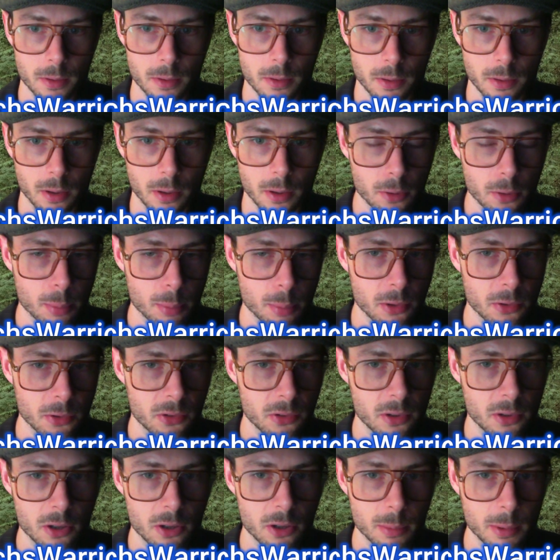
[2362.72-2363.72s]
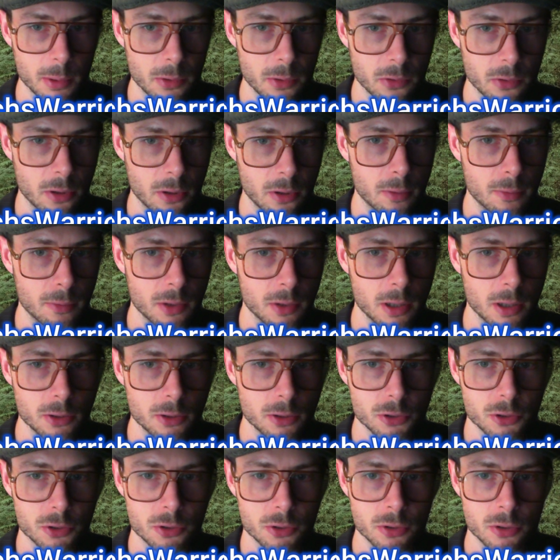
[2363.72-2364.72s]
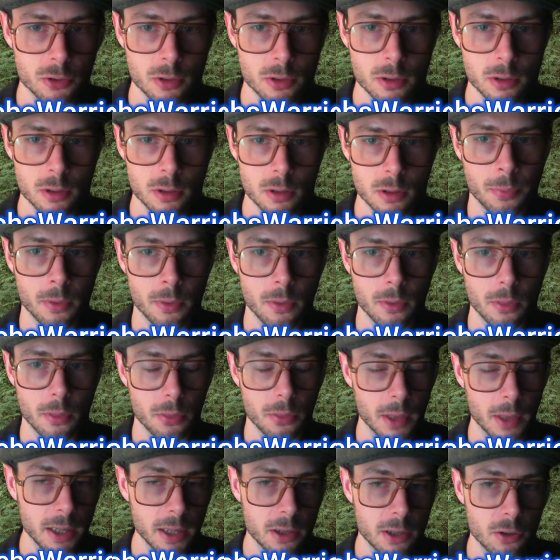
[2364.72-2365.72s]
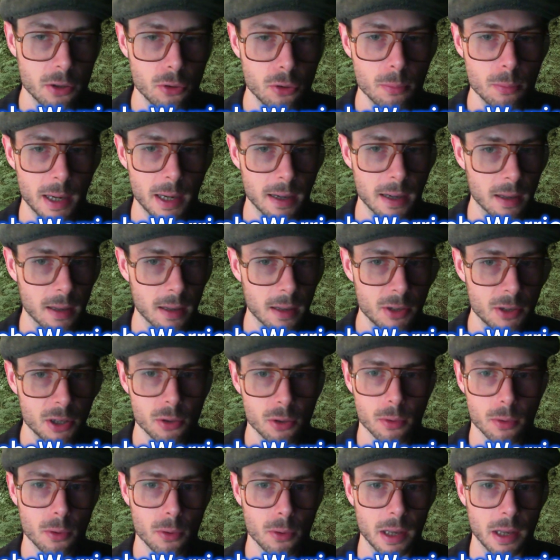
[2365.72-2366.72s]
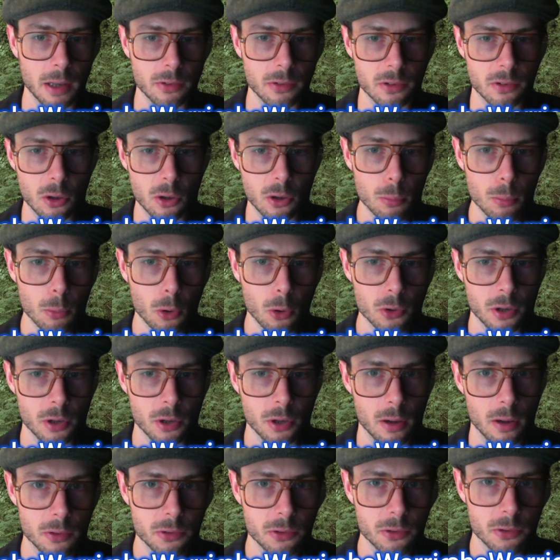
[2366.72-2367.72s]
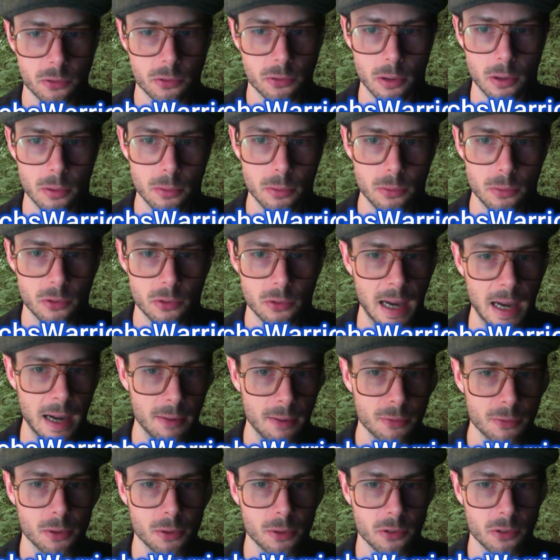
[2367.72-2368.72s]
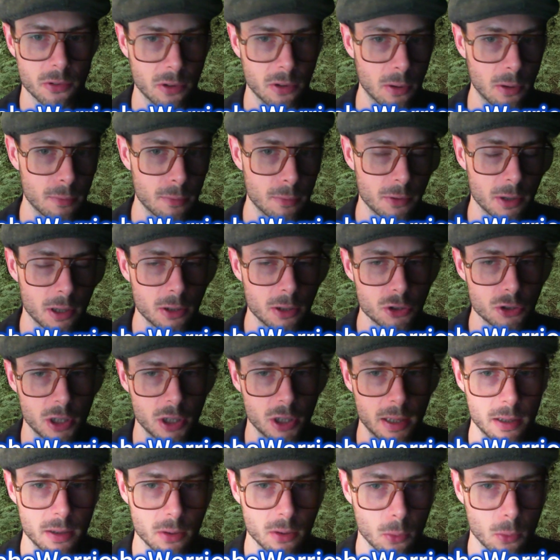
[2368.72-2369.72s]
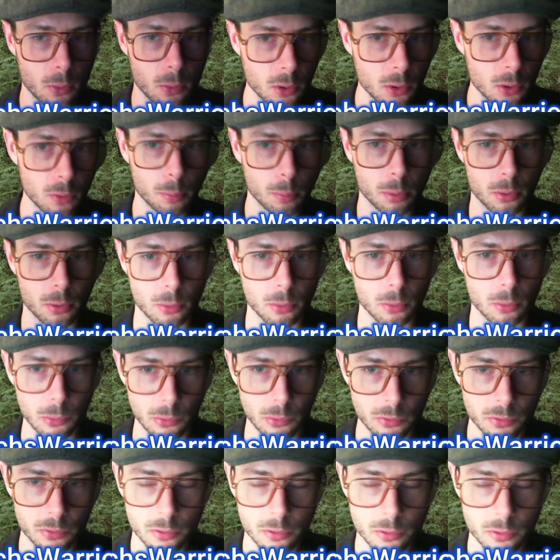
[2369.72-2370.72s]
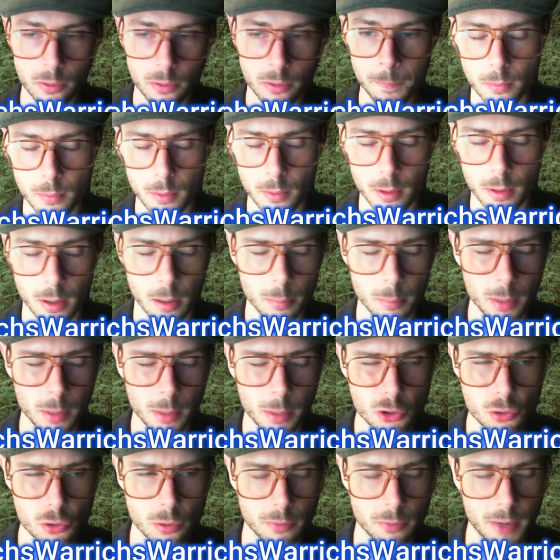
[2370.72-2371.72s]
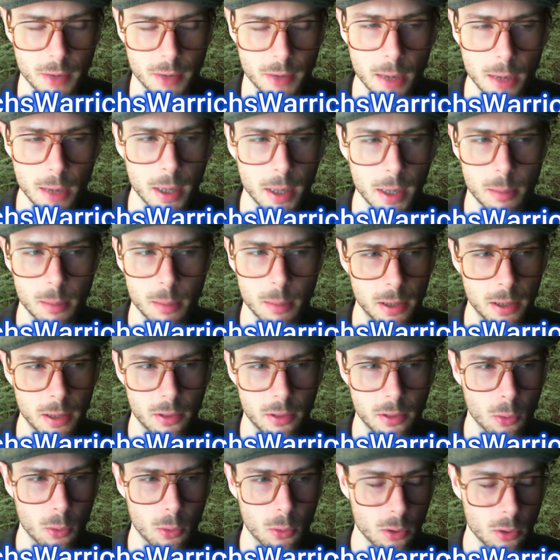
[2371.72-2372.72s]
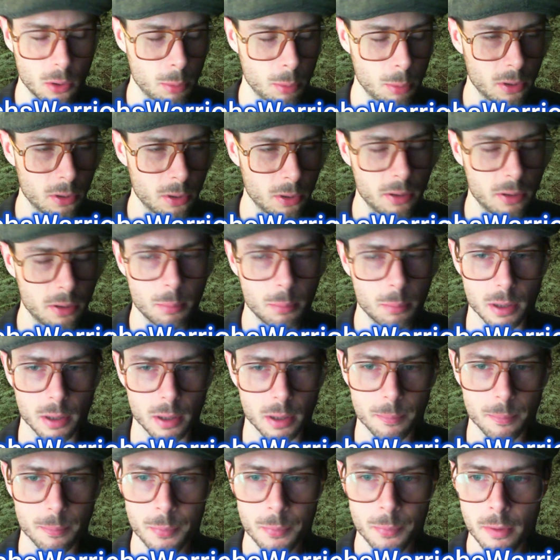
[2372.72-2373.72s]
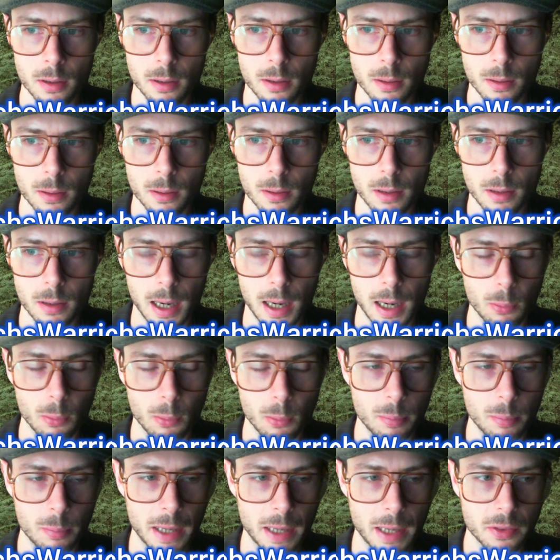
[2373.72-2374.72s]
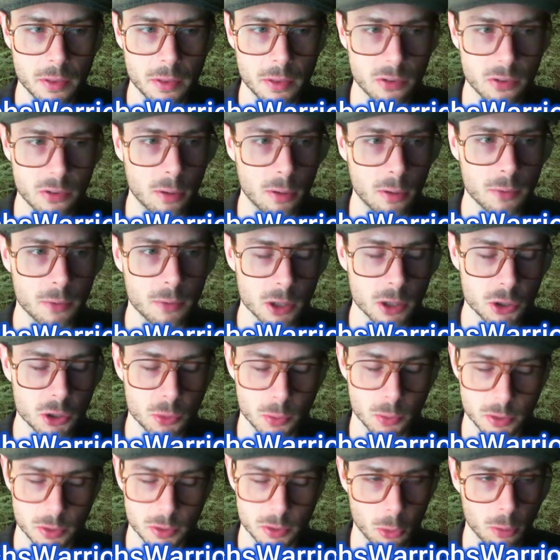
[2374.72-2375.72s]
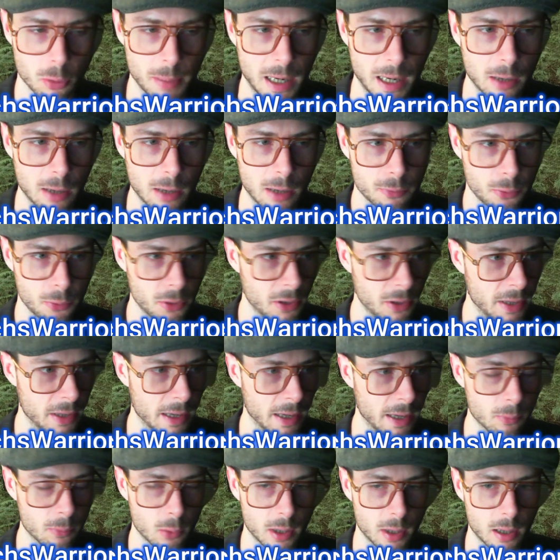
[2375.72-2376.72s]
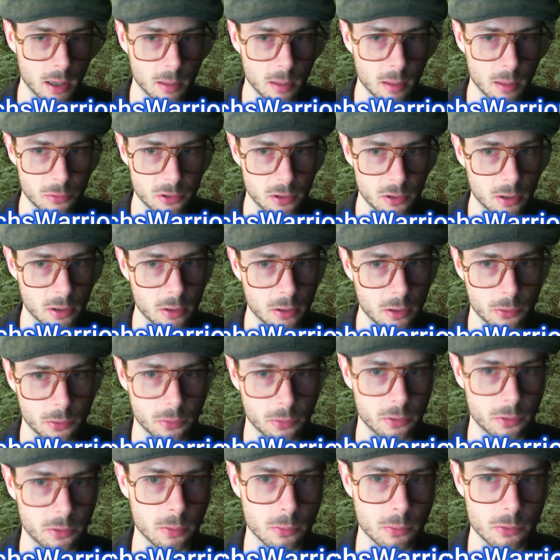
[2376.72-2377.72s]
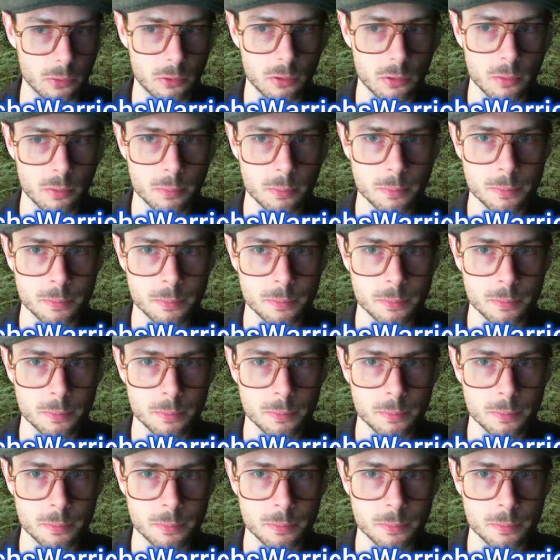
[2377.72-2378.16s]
Another person here about the salt flush. Thank you, my 11-year-old has no more tonsil stones after the salt flush and oil pulls. I'm not sure if I recommended the oil pulling, but I would bet the salt flush was more powerful than that when it comes to tonsil stones.